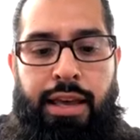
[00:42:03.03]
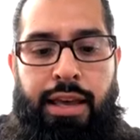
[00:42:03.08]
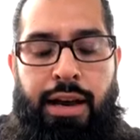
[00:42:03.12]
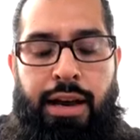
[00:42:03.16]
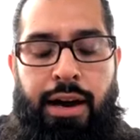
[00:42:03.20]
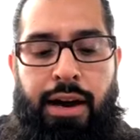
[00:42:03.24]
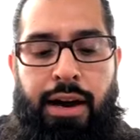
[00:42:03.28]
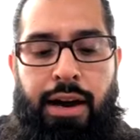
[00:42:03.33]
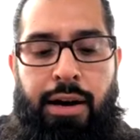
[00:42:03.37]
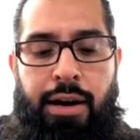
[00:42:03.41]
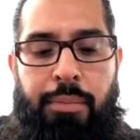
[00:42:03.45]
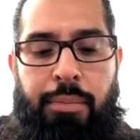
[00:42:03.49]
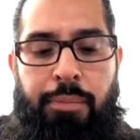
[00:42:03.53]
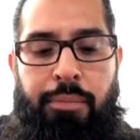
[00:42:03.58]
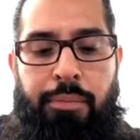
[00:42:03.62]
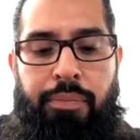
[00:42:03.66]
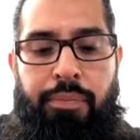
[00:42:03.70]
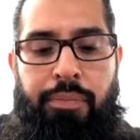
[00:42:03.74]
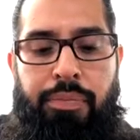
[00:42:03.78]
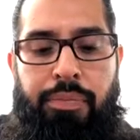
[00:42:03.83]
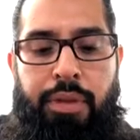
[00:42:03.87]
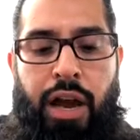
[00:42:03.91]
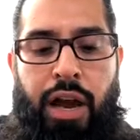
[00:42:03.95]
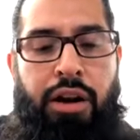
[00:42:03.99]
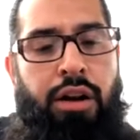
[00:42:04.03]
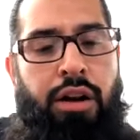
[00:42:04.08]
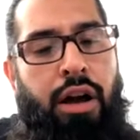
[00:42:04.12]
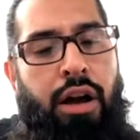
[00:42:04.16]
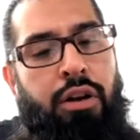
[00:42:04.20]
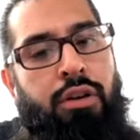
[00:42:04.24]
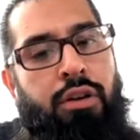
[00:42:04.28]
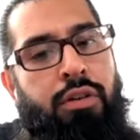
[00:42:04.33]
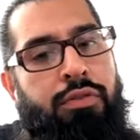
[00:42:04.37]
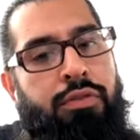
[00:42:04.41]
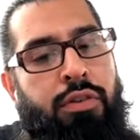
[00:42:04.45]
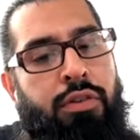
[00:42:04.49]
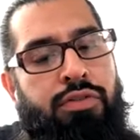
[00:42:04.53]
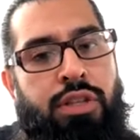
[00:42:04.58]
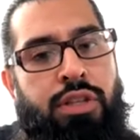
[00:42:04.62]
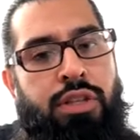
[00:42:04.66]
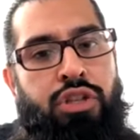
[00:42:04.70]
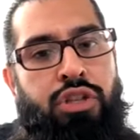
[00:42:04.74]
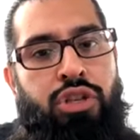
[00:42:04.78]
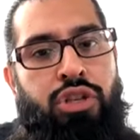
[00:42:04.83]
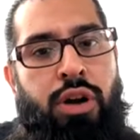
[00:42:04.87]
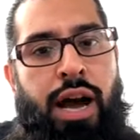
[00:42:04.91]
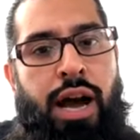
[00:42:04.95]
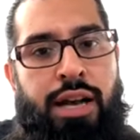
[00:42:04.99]
um, I, I don't know if you've seen the
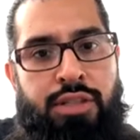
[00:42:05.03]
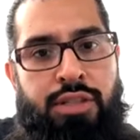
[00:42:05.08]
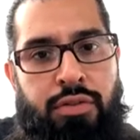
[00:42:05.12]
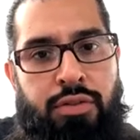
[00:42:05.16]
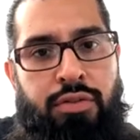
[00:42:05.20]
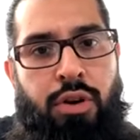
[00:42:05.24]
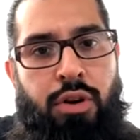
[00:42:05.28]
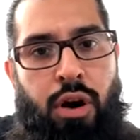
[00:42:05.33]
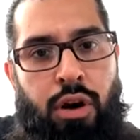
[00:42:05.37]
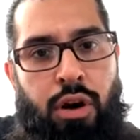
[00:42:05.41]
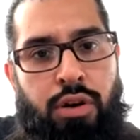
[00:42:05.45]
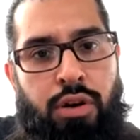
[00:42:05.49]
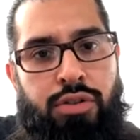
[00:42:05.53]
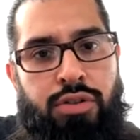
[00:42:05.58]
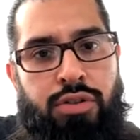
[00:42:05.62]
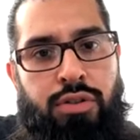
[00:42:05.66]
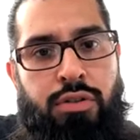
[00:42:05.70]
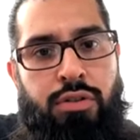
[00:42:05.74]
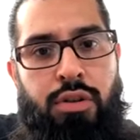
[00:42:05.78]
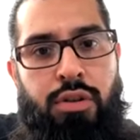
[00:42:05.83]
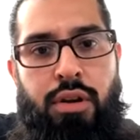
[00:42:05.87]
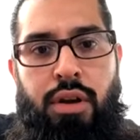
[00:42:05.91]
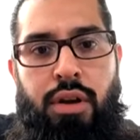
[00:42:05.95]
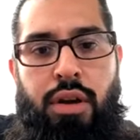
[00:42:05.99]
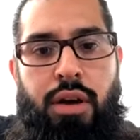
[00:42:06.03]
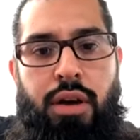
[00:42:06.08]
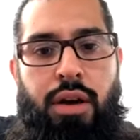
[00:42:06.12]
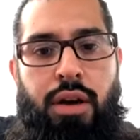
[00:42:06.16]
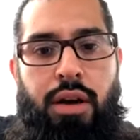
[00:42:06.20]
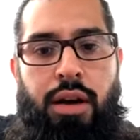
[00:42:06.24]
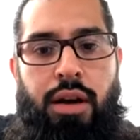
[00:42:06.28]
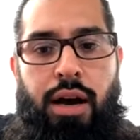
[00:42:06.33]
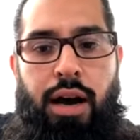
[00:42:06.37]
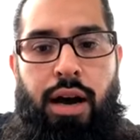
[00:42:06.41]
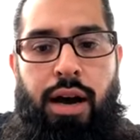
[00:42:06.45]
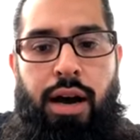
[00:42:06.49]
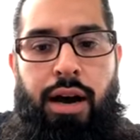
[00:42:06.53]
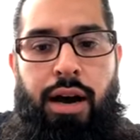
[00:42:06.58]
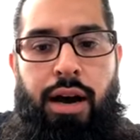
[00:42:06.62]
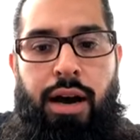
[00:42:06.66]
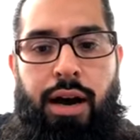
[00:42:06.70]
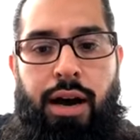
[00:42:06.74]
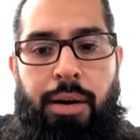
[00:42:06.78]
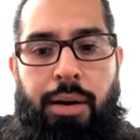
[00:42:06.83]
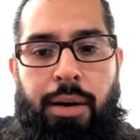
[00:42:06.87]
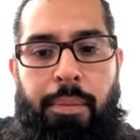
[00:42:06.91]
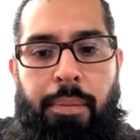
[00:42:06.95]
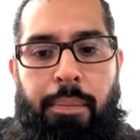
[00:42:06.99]
show House of Cards,
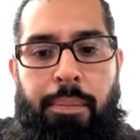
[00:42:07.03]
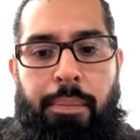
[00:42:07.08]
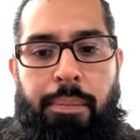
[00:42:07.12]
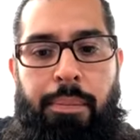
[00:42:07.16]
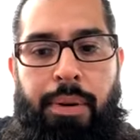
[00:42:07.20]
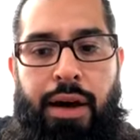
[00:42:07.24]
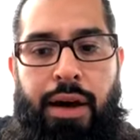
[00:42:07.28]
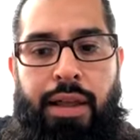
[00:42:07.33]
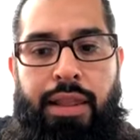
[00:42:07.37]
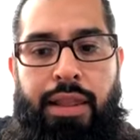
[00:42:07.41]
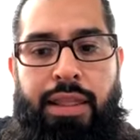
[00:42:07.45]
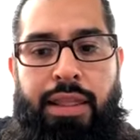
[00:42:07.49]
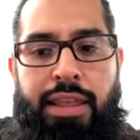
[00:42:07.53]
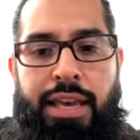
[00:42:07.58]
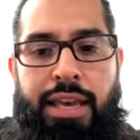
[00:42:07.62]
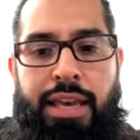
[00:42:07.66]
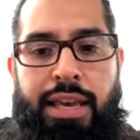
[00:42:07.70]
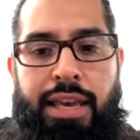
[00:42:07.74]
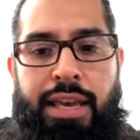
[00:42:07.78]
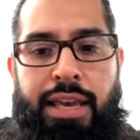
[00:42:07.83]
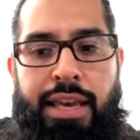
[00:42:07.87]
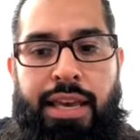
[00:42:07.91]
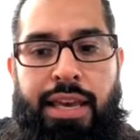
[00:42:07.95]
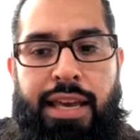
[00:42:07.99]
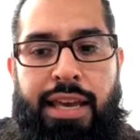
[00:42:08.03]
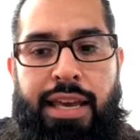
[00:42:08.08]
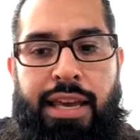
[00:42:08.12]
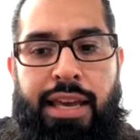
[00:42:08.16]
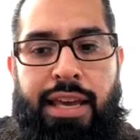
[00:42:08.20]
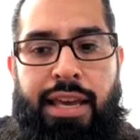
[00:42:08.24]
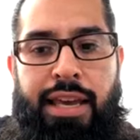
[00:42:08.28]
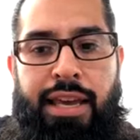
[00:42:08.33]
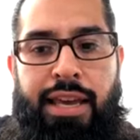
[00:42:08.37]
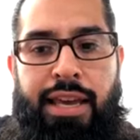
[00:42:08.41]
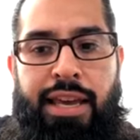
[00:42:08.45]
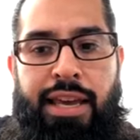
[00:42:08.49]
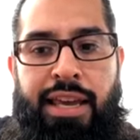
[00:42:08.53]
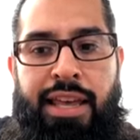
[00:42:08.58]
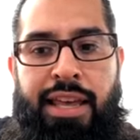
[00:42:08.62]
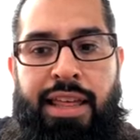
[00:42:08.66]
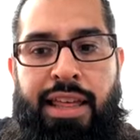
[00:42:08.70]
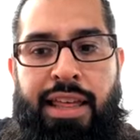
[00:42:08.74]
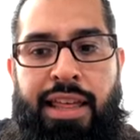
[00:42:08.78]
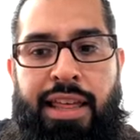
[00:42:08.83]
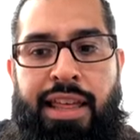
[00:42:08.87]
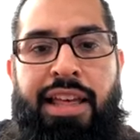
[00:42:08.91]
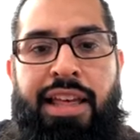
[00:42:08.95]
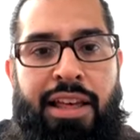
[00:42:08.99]
uh, but the yeah.
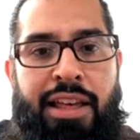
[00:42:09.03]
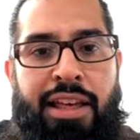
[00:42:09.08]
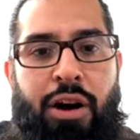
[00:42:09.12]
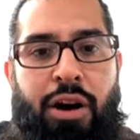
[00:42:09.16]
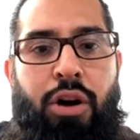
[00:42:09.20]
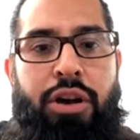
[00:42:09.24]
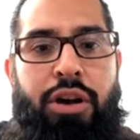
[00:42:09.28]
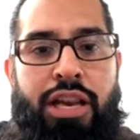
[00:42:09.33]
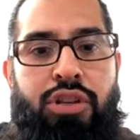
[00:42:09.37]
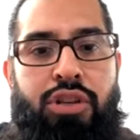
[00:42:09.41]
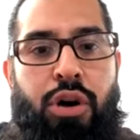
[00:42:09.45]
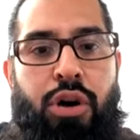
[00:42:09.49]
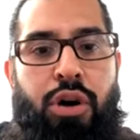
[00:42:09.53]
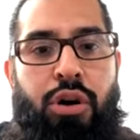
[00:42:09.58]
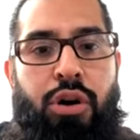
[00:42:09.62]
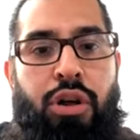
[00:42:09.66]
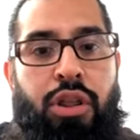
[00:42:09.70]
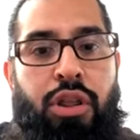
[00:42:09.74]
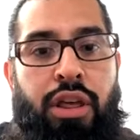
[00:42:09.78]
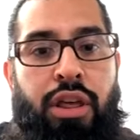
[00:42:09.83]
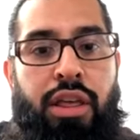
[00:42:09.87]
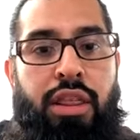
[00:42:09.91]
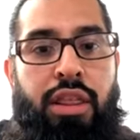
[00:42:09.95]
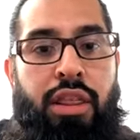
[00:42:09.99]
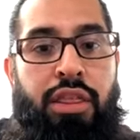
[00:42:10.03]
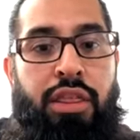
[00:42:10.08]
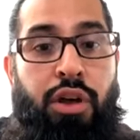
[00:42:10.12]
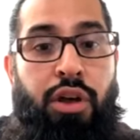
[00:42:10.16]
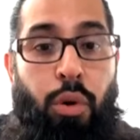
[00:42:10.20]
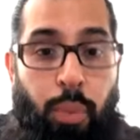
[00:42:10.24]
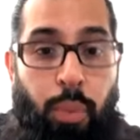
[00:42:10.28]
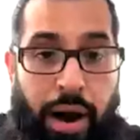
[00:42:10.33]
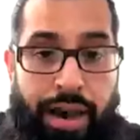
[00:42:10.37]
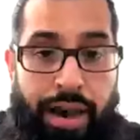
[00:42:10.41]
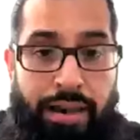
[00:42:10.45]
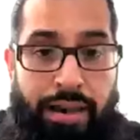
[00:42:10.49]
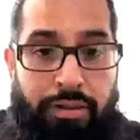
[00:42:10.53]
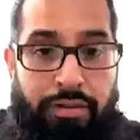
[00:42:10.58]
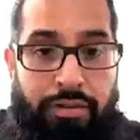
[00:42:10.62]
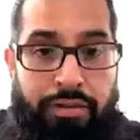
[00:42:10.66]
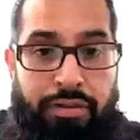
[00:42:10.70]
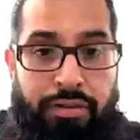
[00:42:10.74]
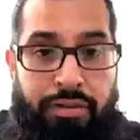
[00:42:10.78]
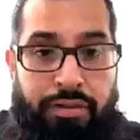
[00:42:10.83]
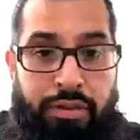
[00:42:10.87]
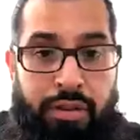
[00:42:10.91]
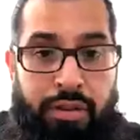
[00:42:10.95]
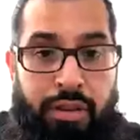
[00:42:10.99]
Okay, so the wife
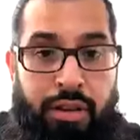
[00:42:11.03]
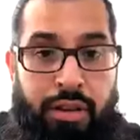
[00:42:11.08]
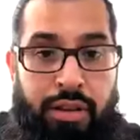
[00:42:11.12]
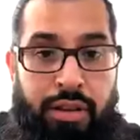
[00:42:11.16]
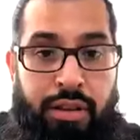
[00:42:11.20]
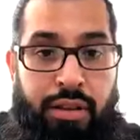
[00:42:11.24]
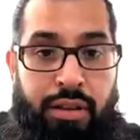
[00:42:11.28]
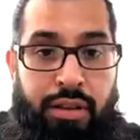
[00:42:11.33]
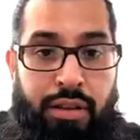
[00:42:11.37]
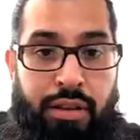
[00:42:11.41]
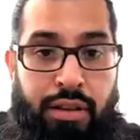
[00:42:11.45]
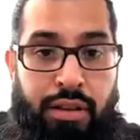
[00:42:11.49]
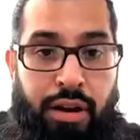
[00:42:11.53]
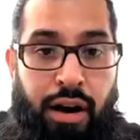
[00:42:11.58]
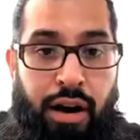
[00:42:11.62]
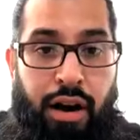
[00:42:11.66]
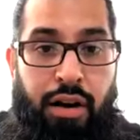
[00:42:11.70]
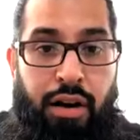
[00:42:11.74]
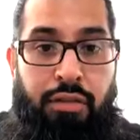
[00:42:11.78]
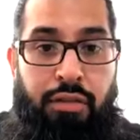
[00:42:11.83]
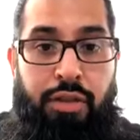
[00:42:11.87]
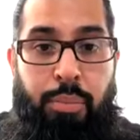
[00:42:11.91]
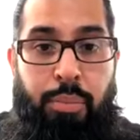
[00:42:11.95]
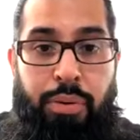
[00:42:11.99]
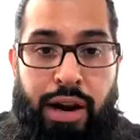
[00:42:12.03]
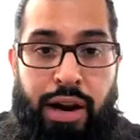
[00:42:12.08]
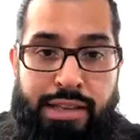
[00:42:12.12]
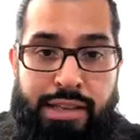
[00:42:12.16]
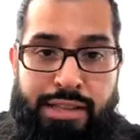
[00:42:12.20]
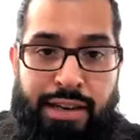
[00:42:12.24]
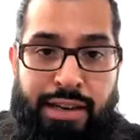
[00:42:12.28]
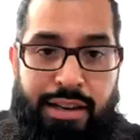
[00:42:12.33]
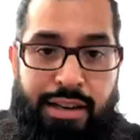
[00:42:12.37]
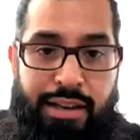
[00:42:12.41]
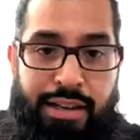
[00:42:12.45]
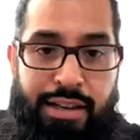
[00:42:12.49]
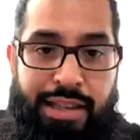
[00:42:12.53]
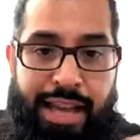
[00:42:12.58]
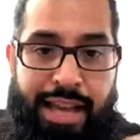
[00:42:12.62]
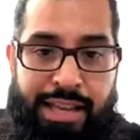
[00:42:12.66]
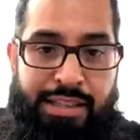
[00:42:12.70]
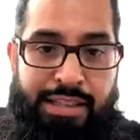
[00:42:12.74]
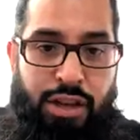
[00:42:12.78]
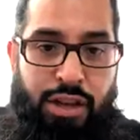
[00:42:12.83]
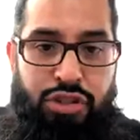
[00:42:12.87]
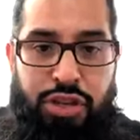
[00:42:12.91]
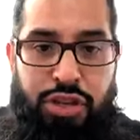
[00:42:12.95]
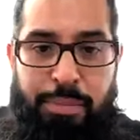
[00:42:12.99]
of the president, that's
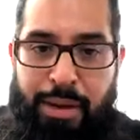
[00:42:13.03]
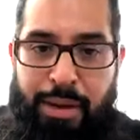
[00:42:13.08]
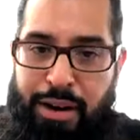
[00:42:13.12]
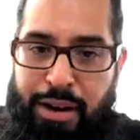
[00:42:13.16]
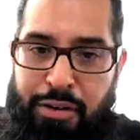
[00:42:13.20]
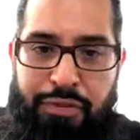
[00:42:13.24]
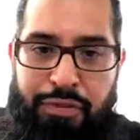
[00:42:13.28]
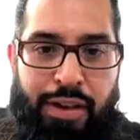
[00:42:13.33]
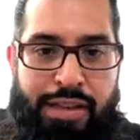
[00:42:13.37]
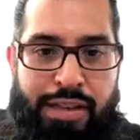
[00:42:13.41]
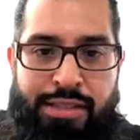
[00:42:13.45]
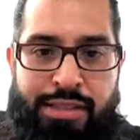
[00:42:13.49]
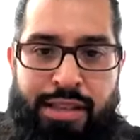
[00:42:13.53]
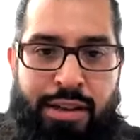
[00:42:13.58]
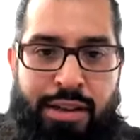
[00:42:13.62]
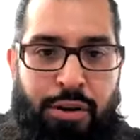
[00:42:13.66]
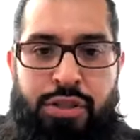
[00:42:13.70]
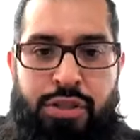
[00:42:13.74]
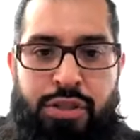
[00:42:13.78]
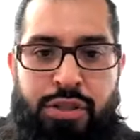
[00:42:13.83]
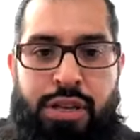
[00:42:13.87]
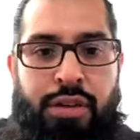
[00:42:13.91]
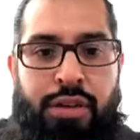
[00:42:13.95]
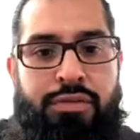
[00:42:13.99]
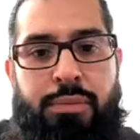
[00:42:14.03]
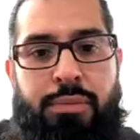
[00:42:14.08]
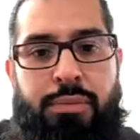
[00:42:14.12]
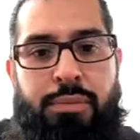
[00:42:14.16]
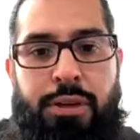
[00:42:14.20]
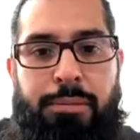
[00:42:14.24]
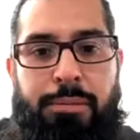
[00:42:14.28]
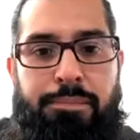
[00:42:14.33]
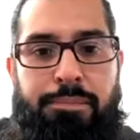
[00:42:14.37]
how she manifested herself to me.